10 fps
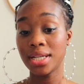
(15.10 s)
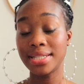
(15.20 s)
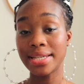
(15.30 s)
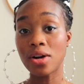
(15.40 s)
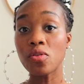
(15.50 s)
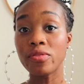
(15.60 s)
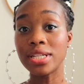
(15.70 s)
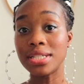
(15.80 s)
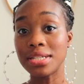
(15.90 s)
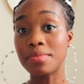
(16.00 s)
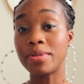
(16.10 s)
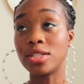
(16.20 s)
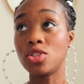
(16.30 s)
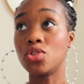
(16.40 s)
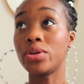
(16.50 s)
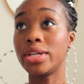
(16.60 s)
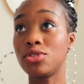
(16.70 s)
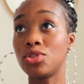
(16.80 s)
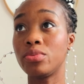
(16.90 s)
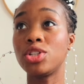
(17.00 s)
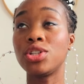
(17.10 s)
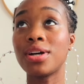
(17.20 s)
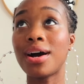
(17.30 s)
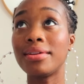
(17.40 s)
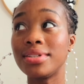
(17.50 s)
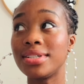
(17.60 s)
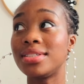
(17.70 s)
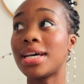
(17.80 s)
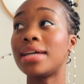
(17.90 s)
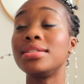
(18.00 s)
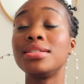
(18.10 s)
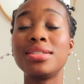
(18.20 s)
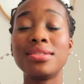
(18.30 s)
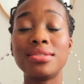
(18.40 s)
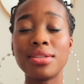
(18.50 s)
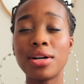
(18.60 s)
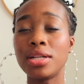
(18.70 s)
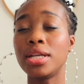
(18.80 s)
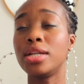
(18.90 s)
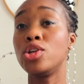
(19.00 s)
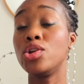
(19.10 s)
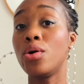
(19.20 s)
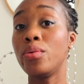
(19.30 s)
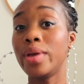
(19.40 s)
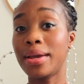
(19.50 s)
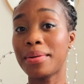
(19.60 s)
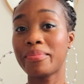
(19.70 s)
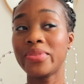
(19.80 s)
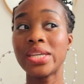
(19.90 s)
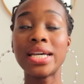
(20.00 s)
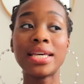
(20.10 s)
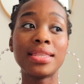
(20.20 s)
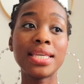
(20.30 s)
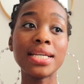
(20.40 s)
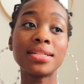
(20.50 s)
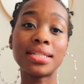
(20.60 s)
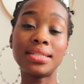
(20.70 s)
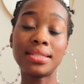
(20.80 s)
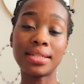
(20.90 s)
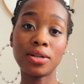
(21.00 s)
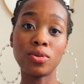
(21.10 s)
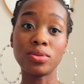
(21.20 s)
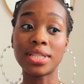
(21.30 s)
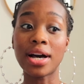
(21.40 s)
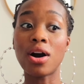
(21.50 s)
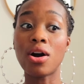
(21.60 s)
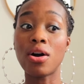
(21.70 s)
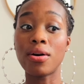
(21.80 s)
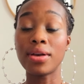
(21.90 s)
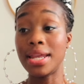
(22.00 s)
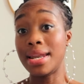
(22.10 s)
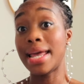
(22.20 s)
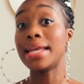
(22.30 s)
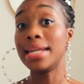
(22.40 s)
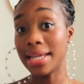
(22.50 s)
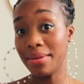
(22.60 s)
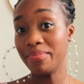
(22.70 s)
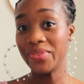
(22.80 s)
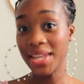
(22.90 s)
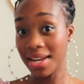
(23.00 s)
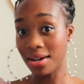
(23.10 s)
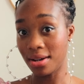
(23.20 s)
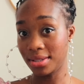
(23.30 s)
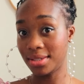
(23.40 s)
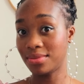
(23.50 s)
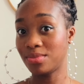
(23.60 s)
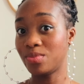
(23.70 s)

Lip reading: delving deep into your intuition, understanding, discerning, knowing, these are skills that are innately in us,